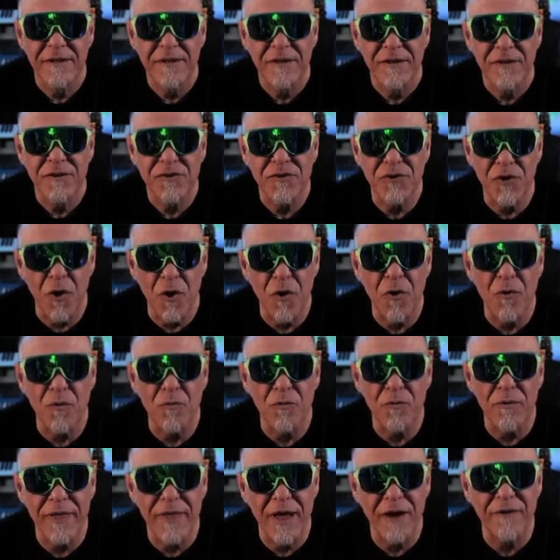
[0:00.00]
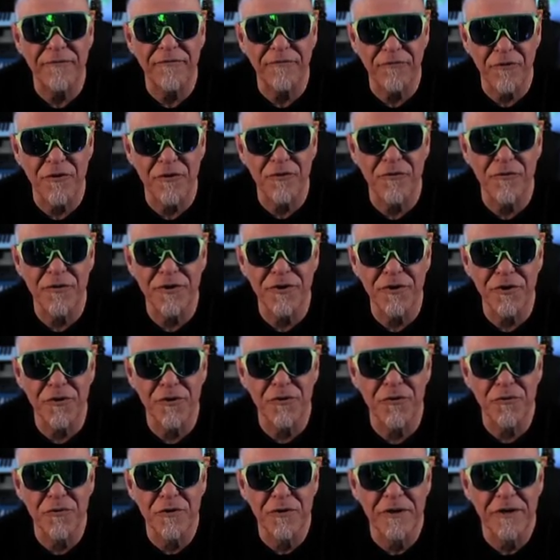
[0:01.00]
So, without further
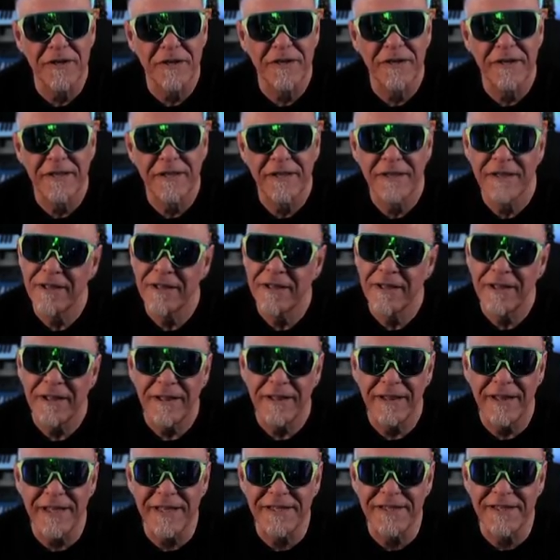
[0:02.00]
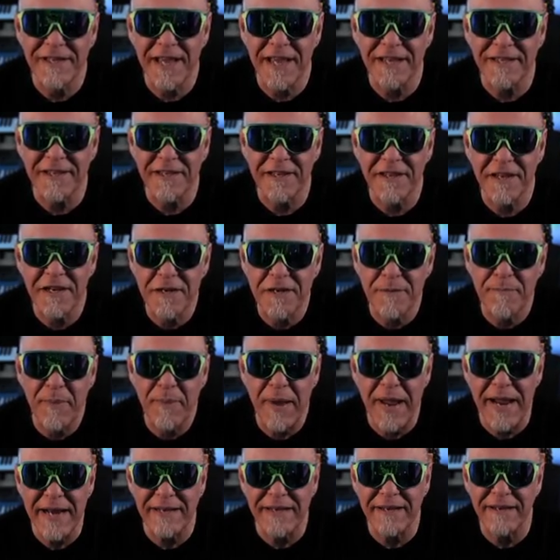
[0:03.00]
ado, let's get to the
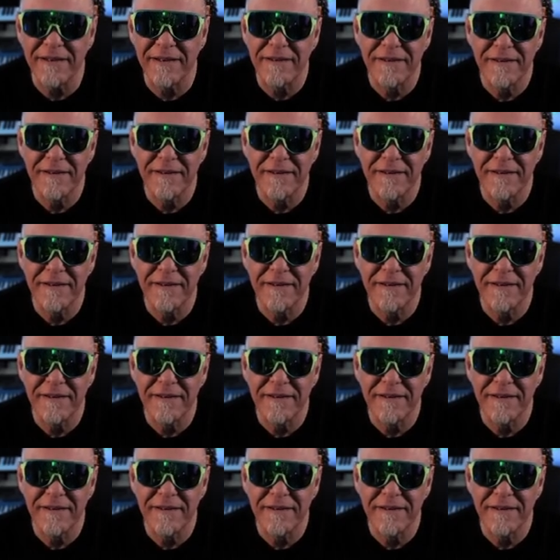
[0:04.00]
debate.